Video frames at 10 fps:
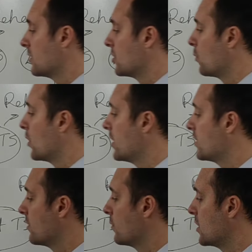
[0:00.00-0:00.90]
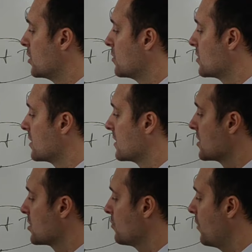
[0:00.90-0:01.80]
The word that we use to
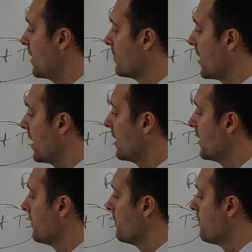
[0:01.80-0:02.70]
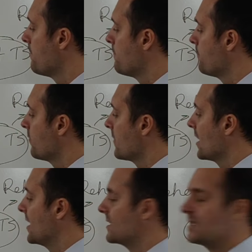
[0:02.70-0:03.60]
describe that
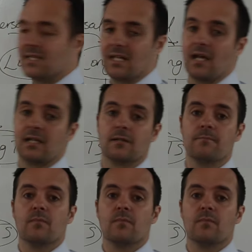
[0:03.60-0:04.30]
is decay.